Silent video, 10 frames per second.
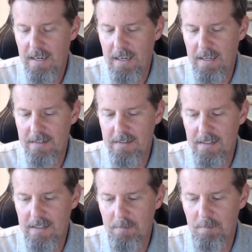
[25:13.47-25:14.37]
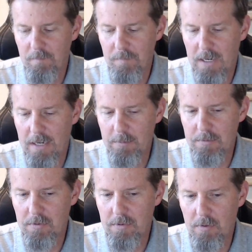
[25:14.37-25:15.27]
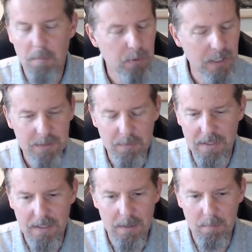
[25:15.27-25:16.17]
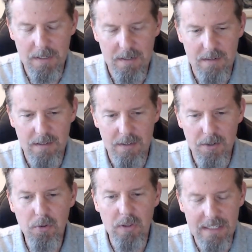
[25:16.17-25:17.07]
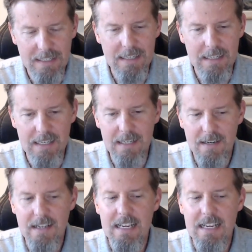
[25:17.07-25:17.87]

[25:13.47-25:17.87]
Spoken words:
and I was so impressed with him and knew that he